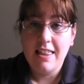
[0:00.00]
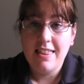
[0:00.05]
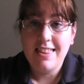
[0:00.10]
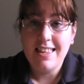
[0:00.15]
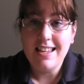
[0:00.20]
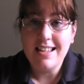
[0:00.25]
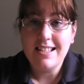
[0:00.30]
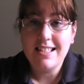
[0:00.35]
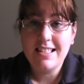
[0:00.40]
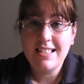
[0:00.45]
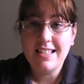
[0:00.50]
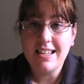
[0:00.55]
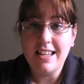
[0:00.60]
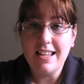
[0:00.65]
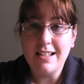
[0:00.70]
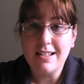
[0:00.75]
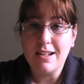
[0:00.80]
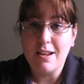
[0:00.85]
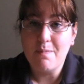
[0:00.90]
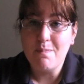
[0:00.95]
this
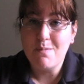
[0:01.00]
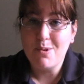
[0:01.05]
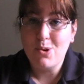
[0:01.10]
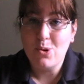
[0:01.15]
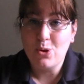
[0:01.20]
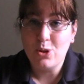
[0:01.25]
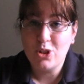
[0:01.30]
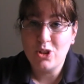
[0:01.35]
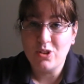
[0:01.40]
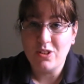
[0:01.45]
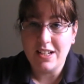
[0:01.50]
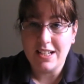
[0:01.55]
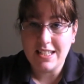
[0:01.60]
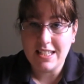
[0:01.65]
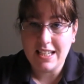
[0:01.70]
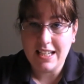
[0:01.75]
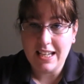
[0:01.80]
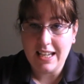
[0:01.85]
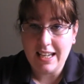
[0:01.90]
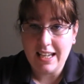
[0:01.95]
is more
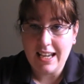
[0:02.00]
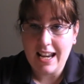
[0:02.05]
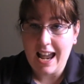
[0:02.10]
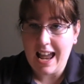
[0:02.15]
gritty